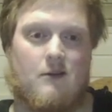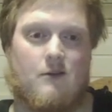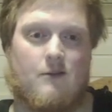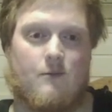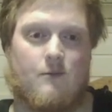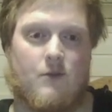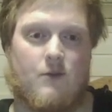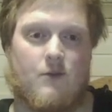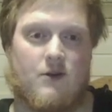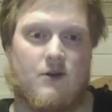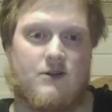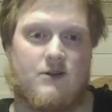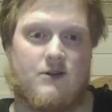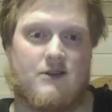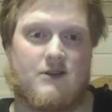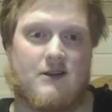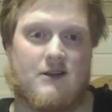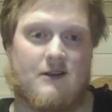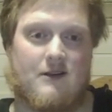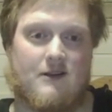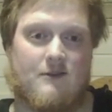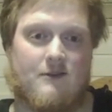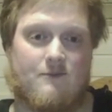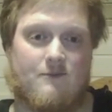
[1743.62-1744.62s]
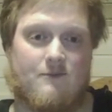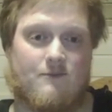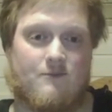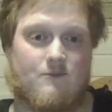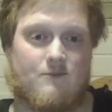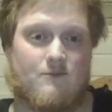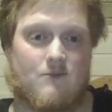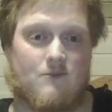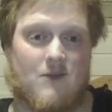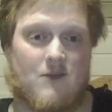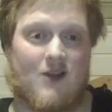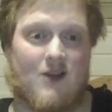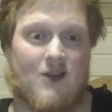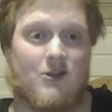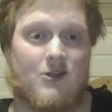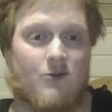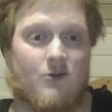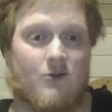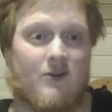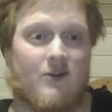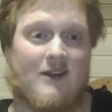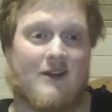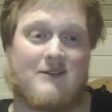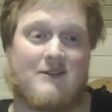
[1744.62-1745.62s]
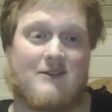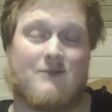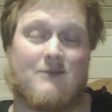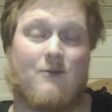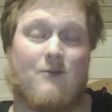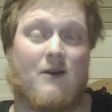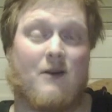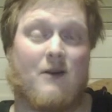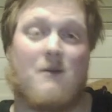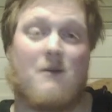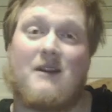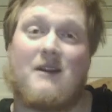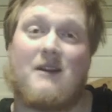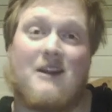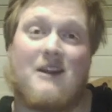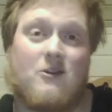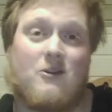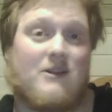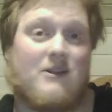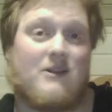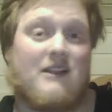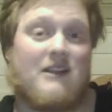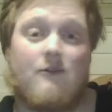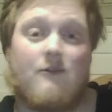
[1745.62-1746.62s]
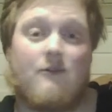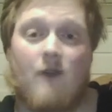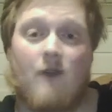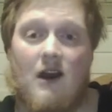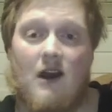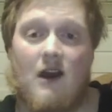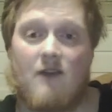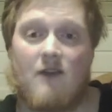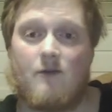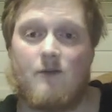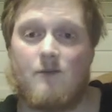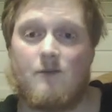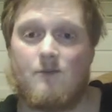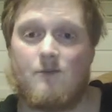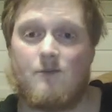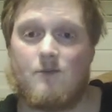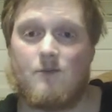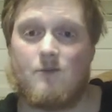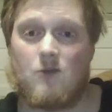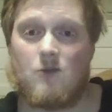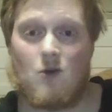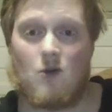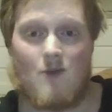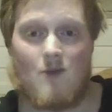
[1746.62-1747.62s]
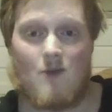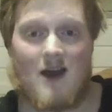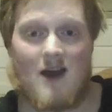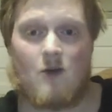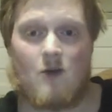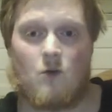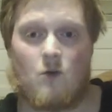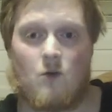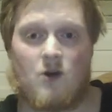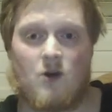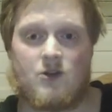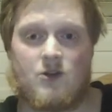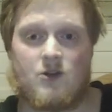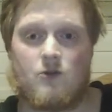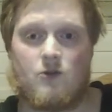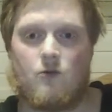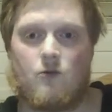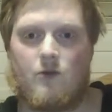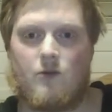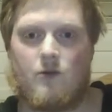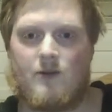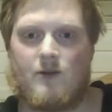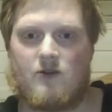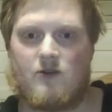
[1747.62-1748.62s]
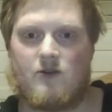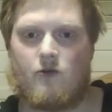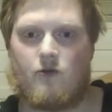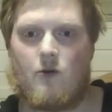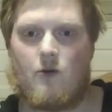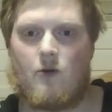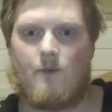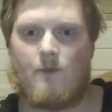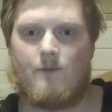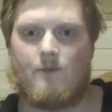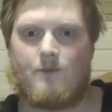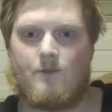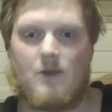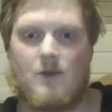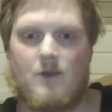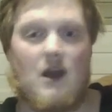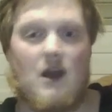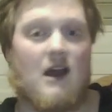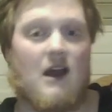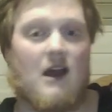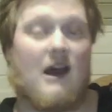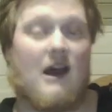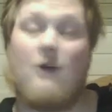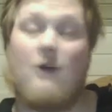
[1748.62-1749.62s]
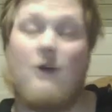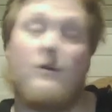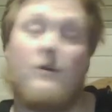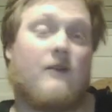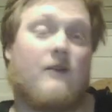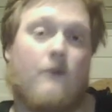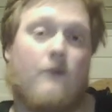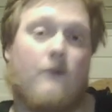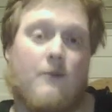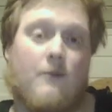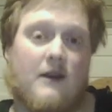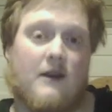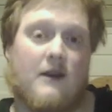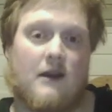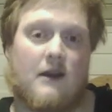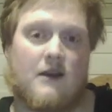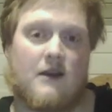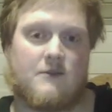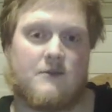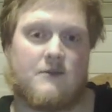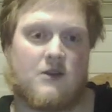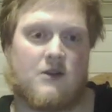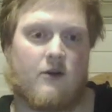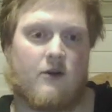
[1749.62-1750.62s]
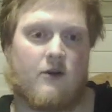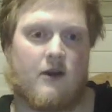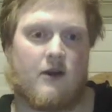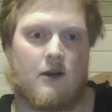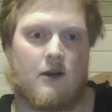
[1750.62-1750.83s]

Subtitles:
But I knew that bringing my king to e5, no matter what, would be draw. A win for me, I'm sorry.